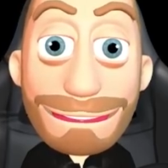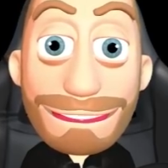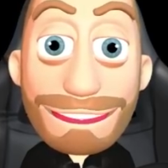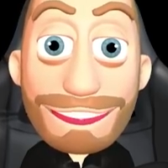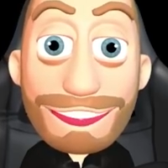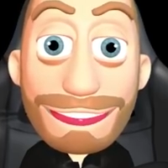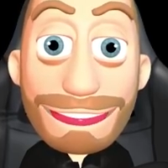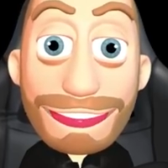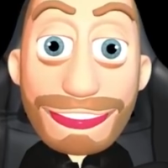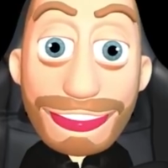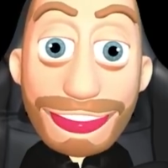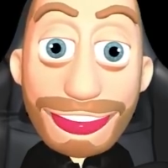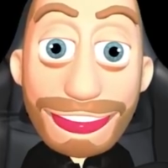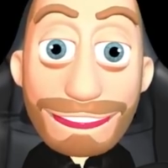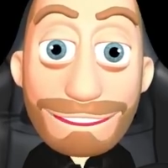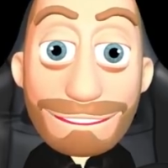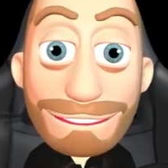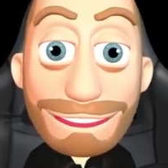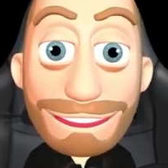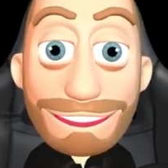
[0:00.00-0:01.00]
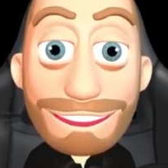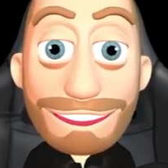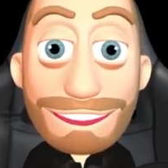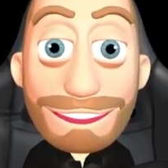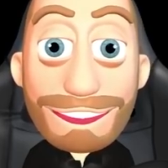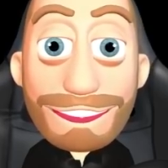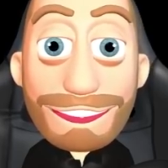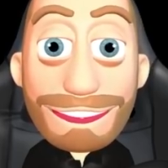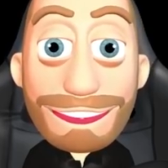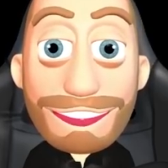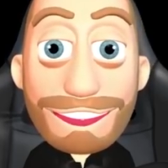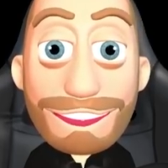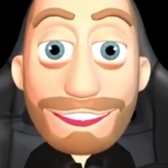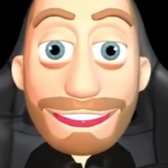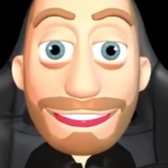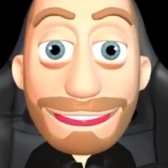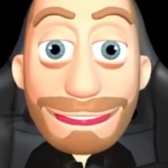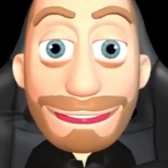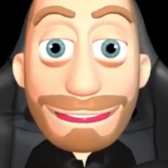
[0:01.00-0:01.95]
we don't get to hear from people that